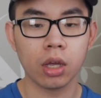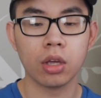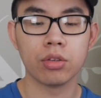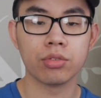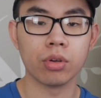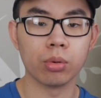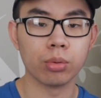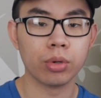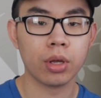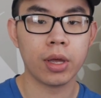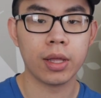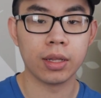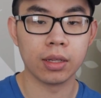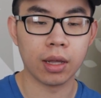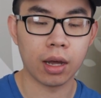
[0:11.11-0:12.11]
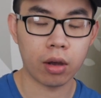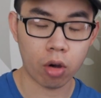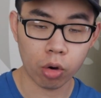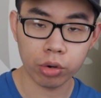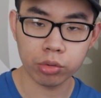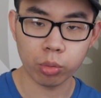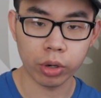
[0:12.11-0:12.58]
So I
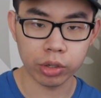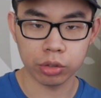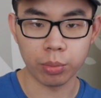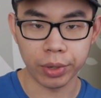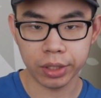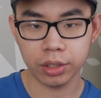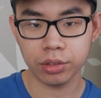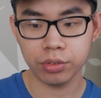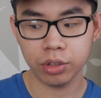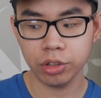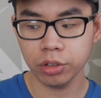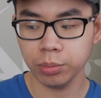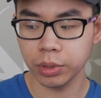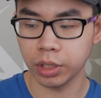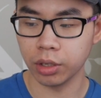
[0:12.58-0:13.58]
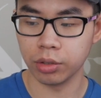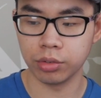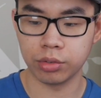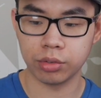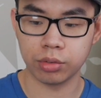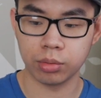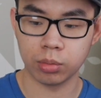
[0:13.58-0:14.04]
always wanted to make this video
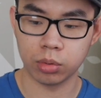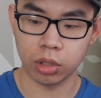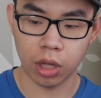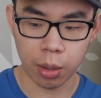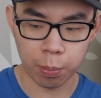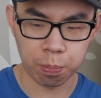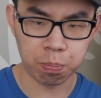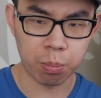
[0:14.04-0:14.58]
because I'm